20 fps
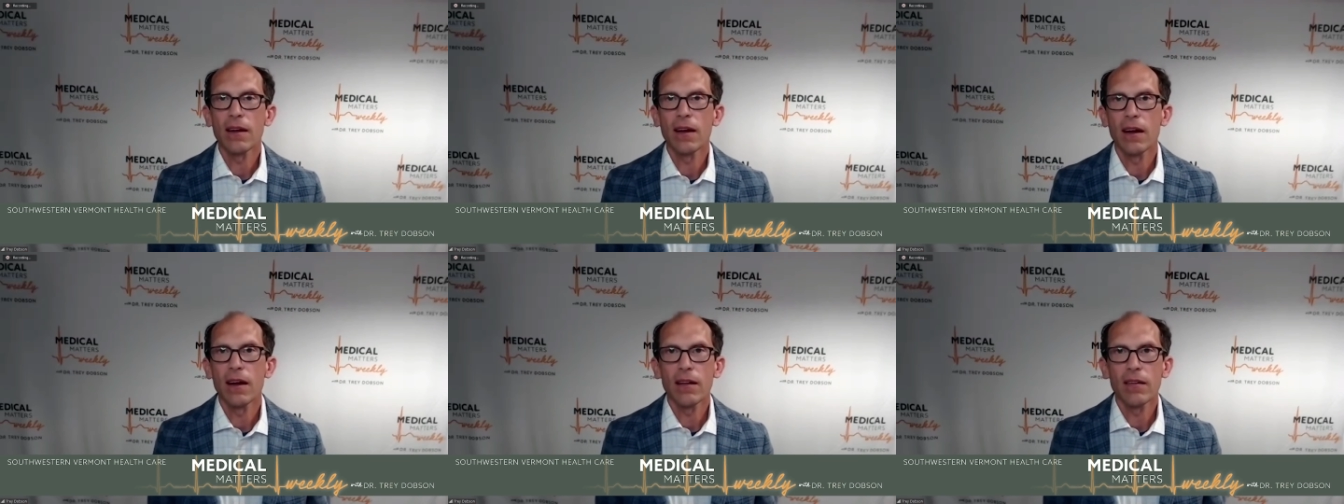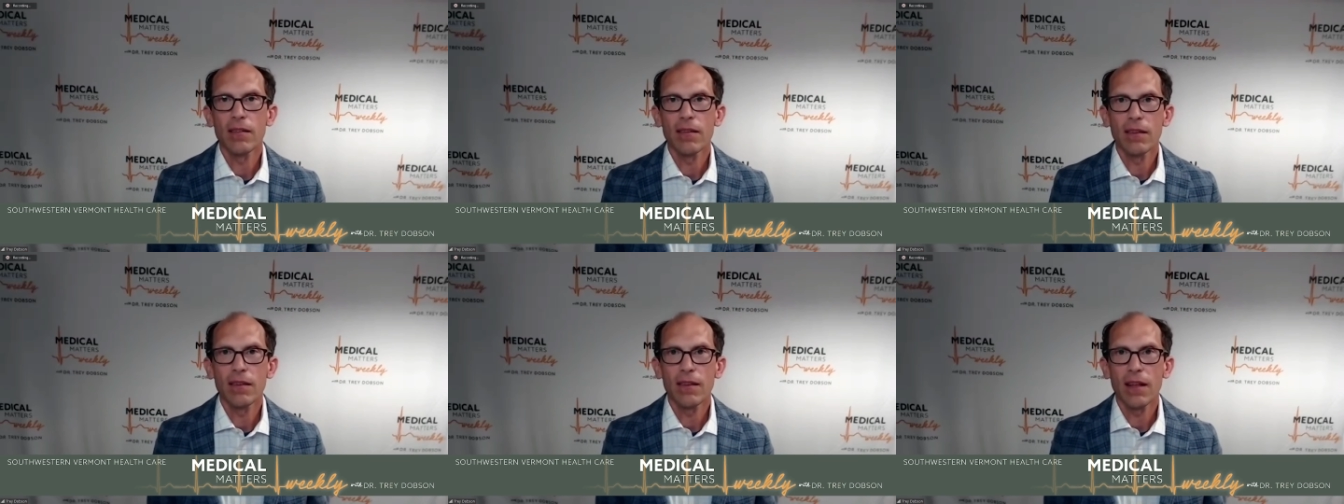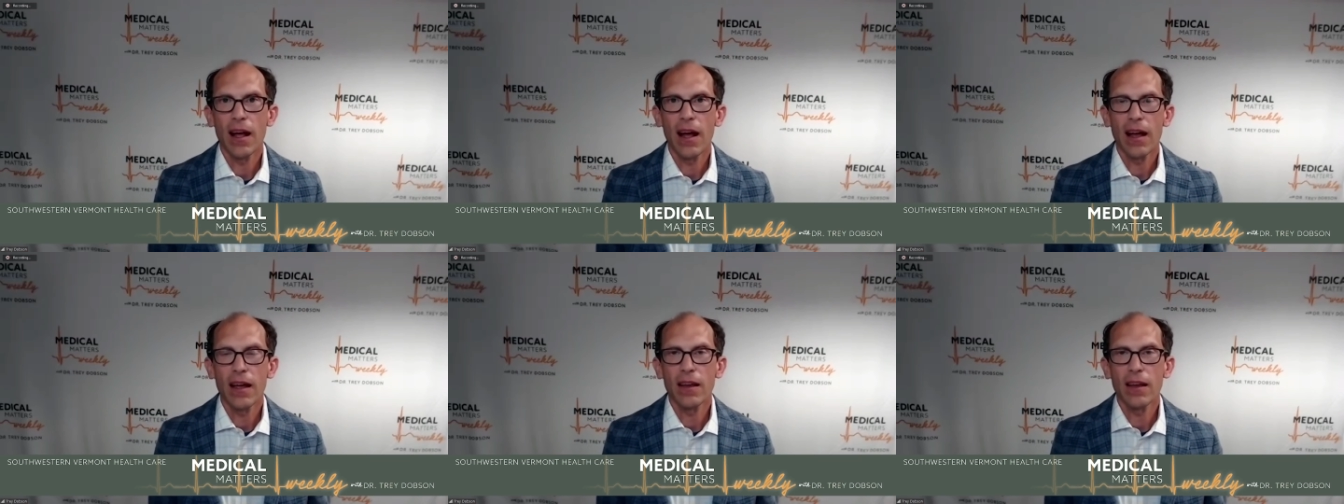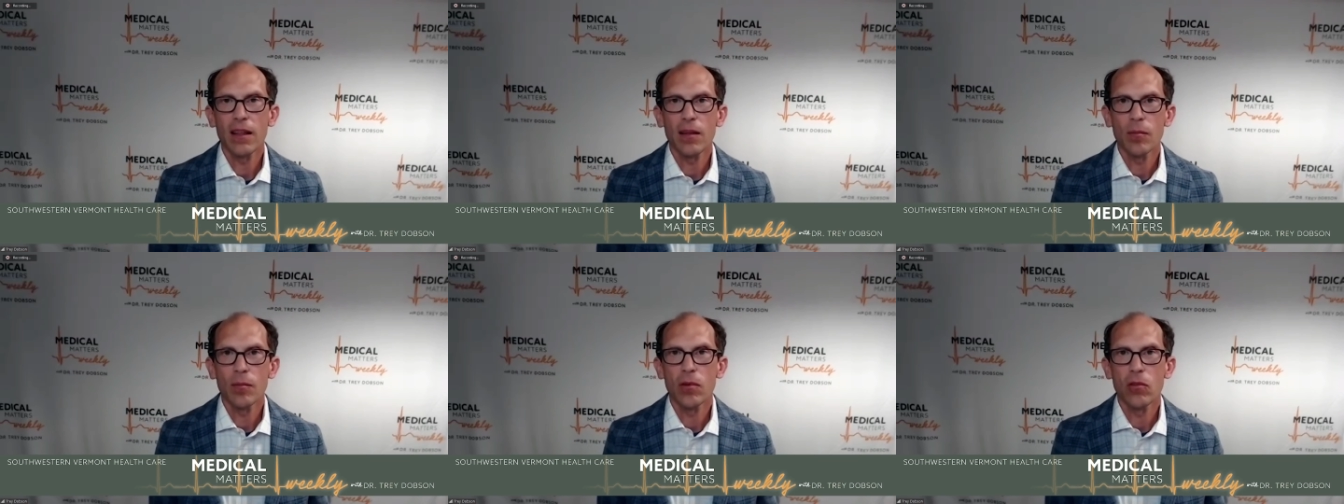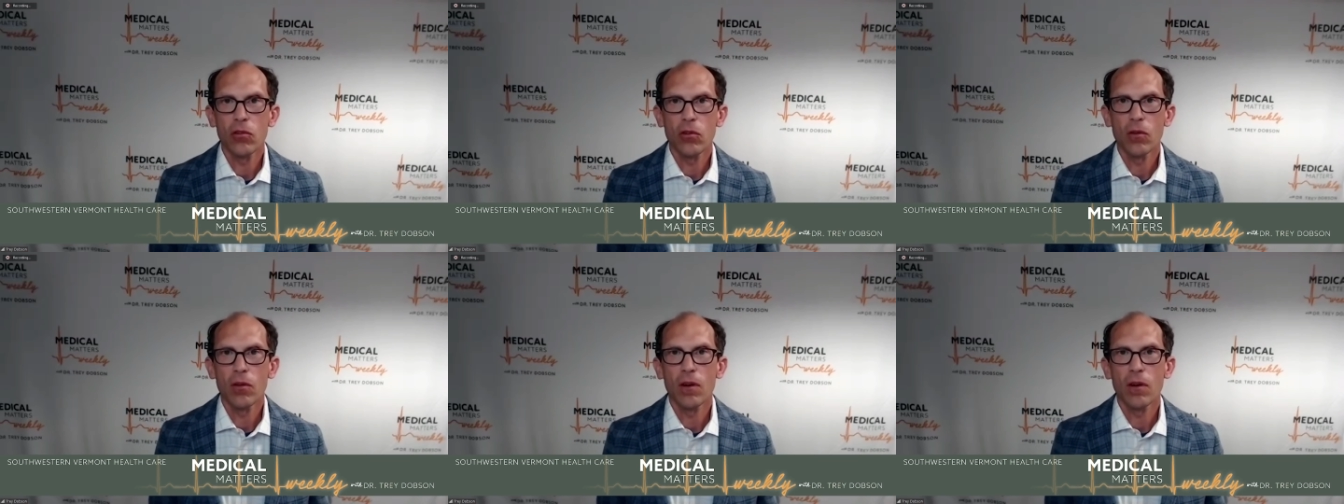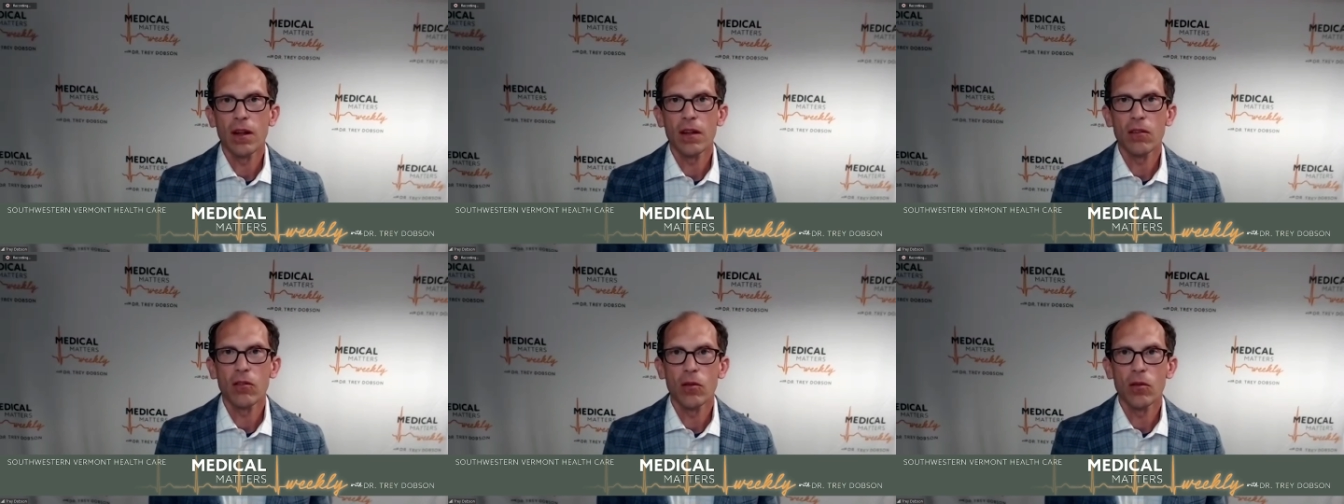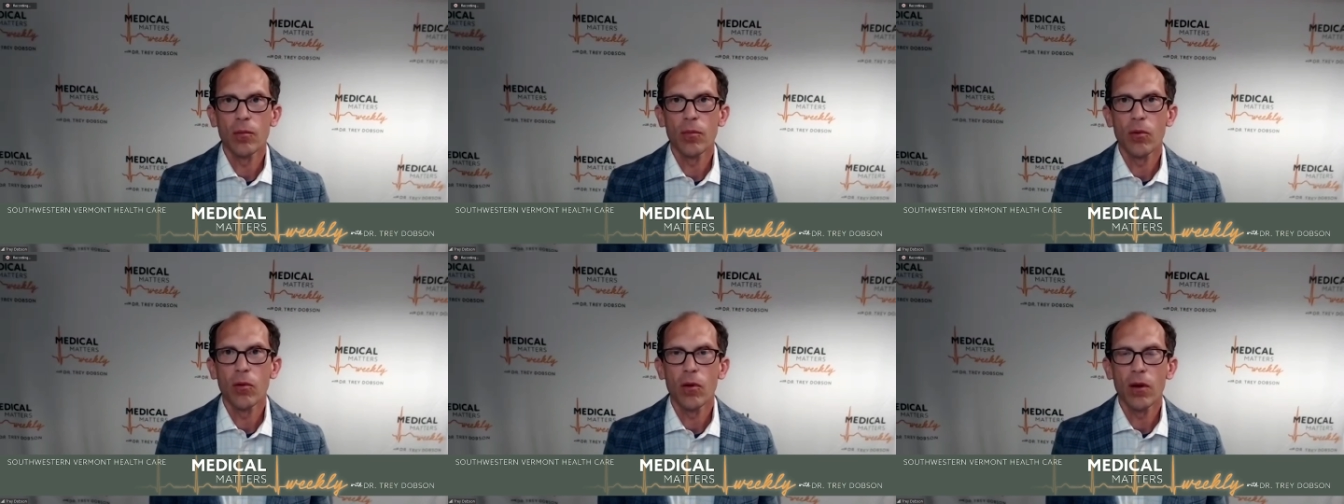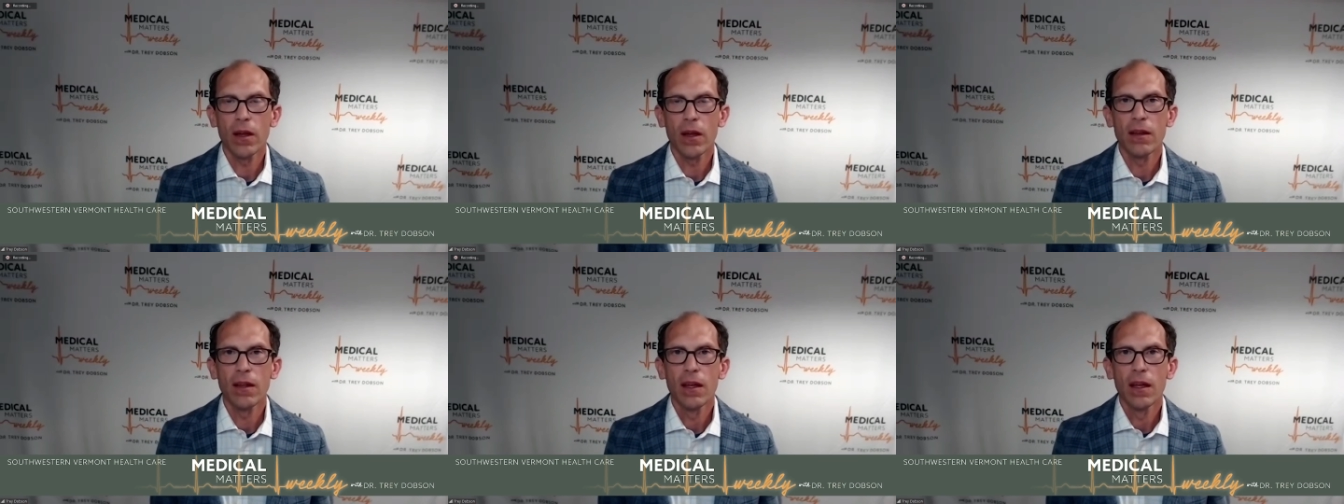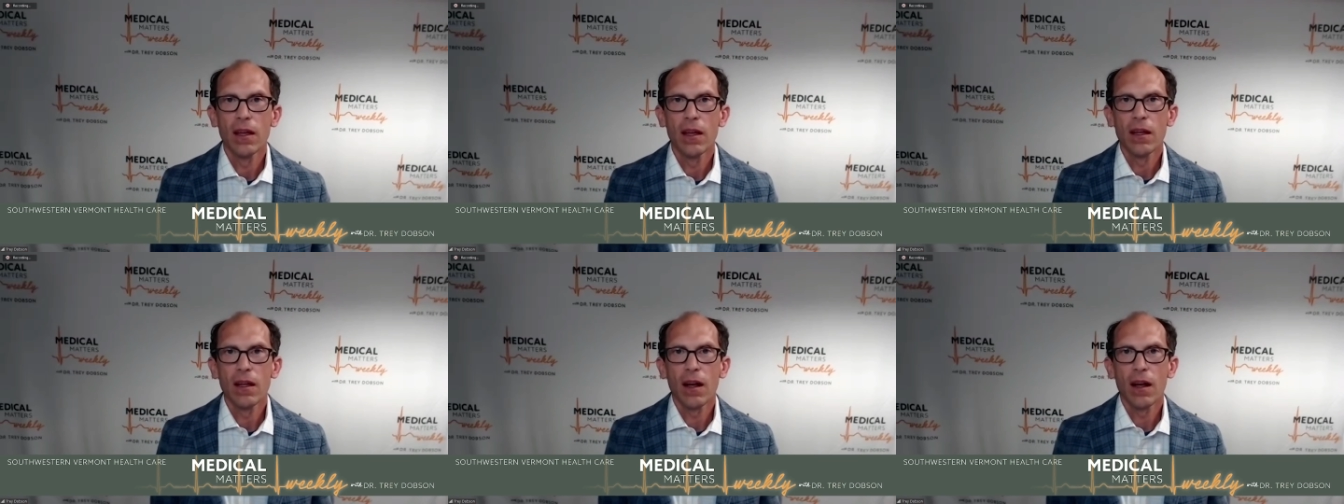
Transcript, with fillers: uh, society maturing to a point